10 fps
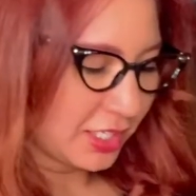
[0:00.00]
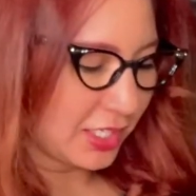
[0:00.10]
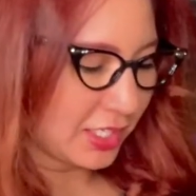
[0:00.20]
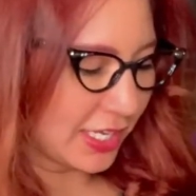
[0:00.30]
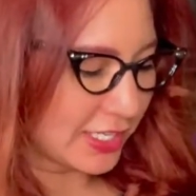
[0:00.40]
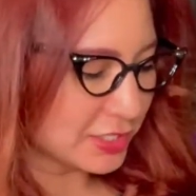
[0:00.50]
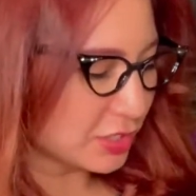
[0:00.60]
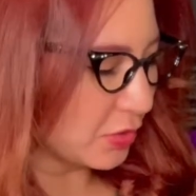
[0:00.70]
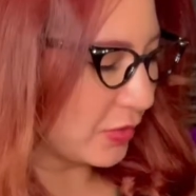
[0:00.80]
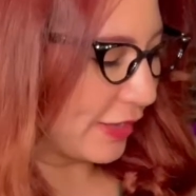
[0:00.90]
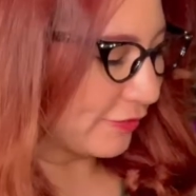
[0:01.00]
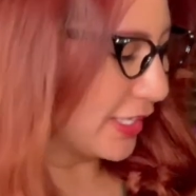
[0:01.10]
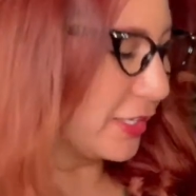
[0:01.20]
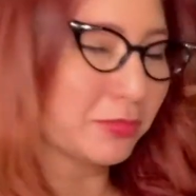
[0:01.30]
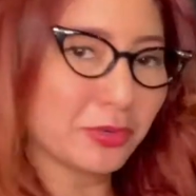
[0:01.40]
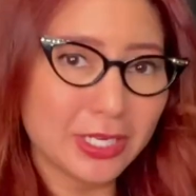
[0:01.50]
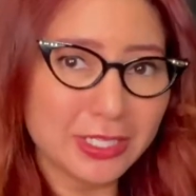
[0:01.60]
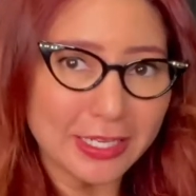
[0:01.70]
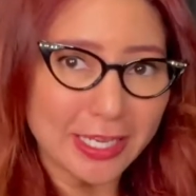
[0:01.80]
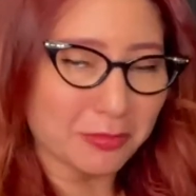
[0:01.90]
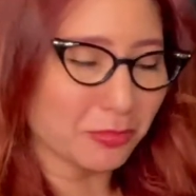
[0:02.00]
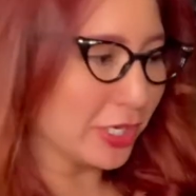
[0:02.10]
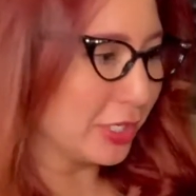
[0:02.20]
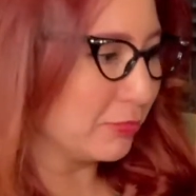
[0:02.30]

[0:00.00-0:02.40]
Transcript: in case you don't have the brand name Red